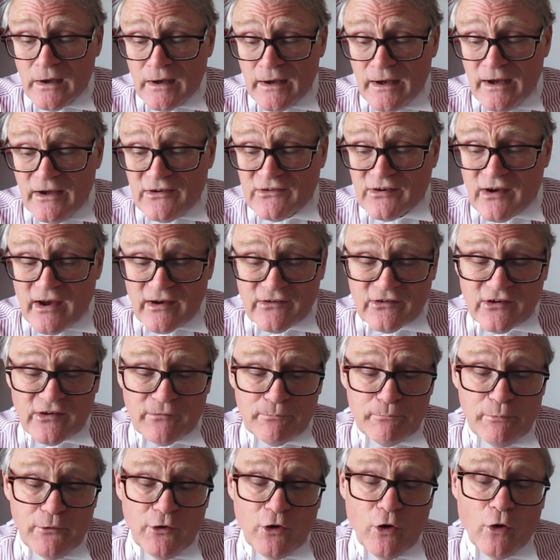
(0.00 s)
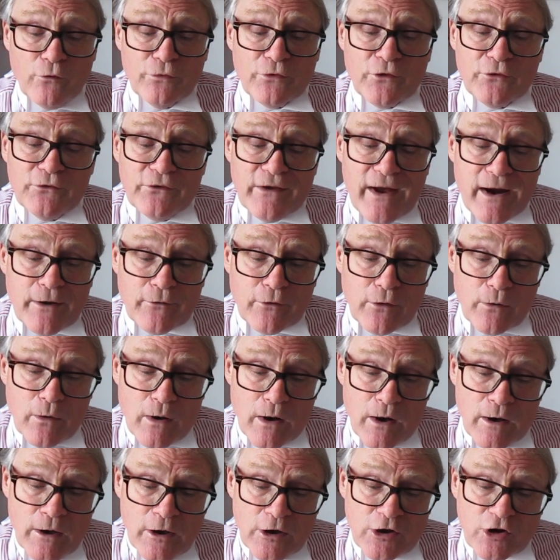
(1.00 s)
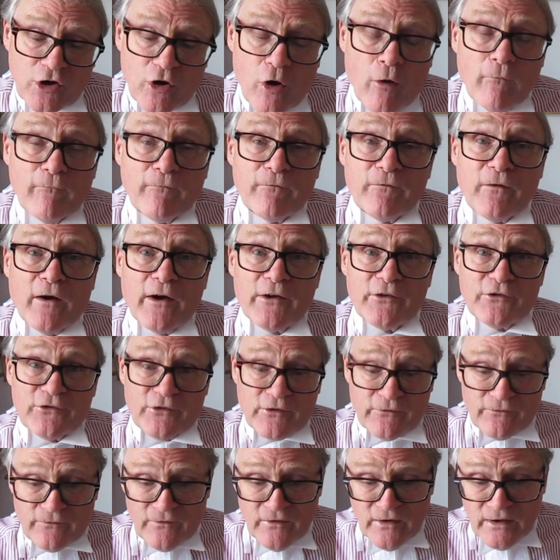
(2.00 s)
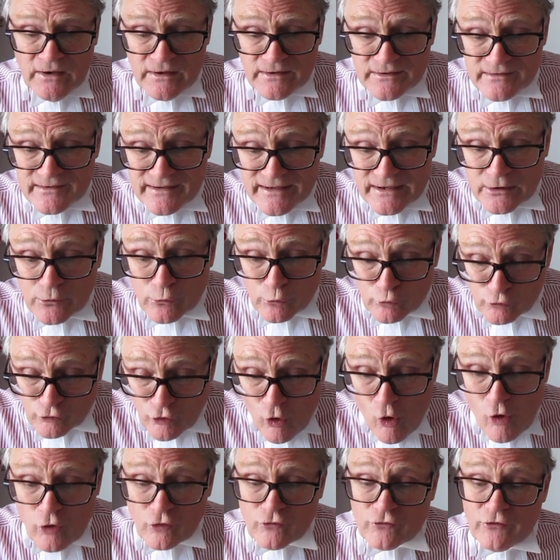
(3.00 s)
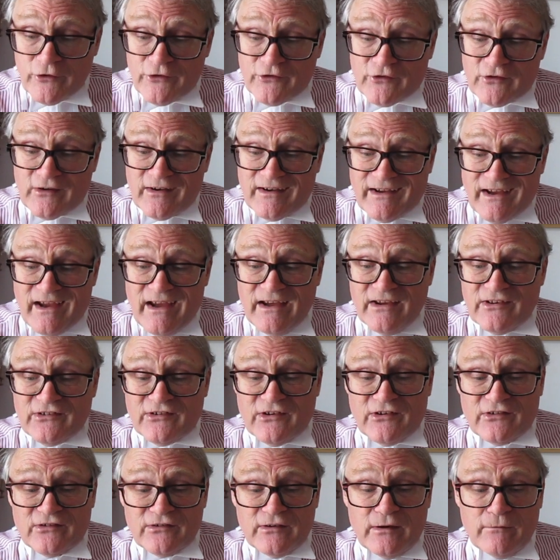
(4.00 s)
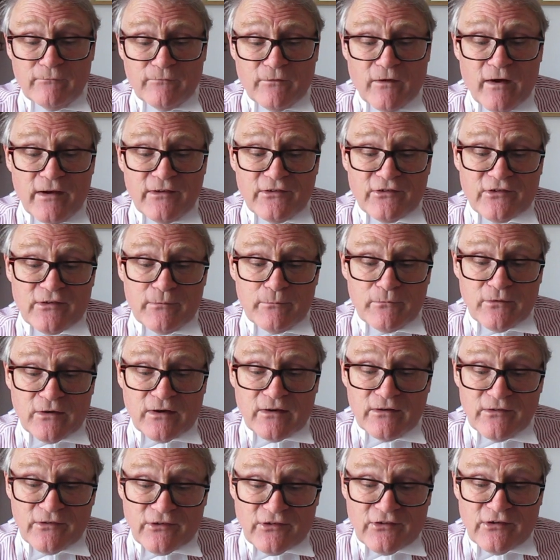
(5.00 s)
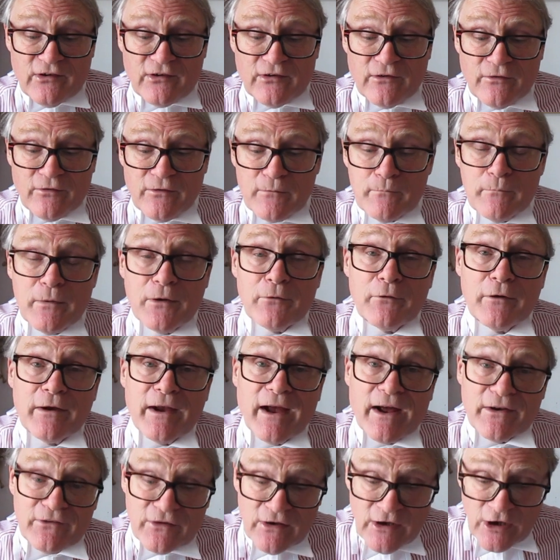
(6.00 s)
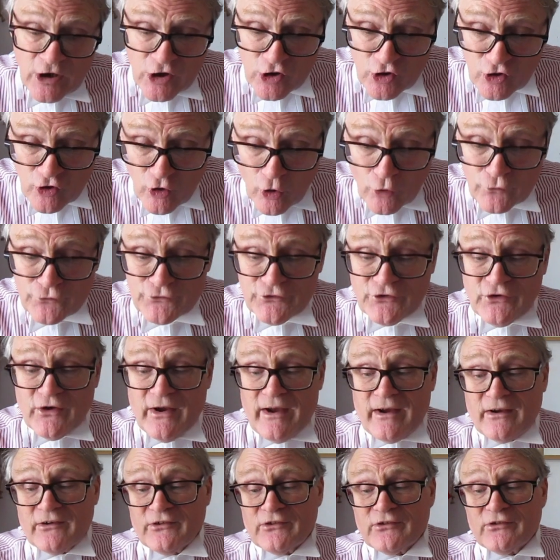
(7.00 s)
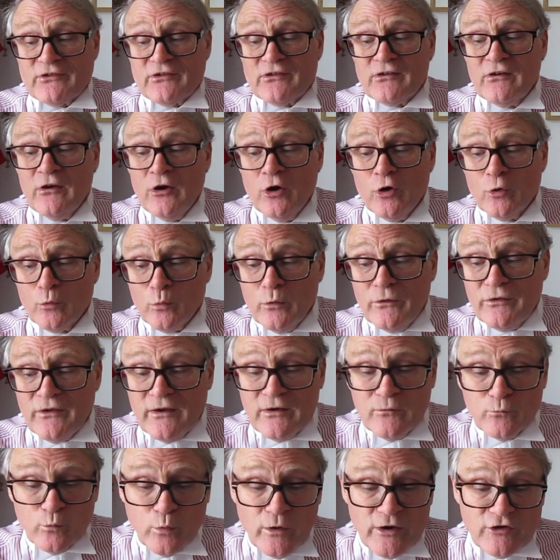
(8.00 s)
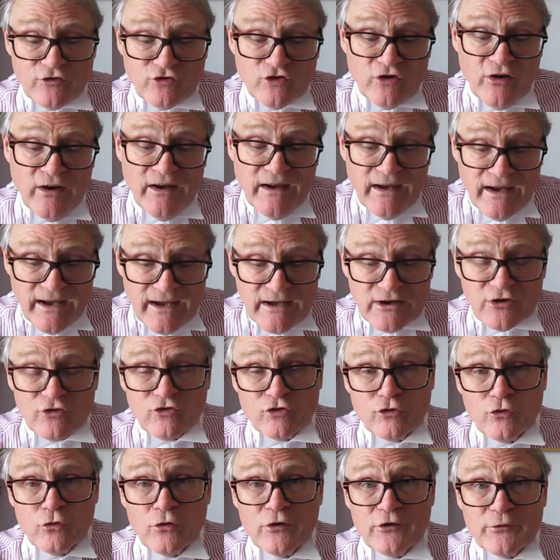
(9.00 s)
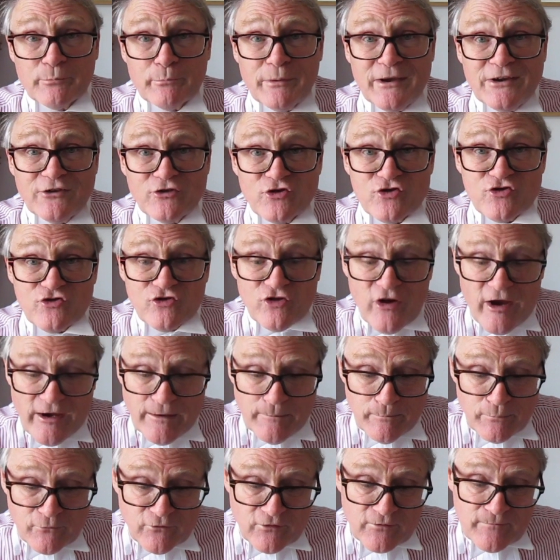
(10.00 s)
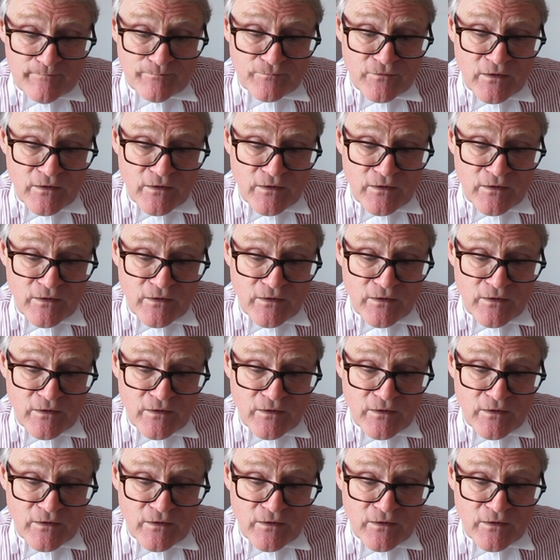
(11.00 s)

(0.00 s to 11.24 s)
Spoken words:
He takes us beyond the narrower confines of legal doctrines and cases and invites them to consider the myriad contexts within which English law has been shaped.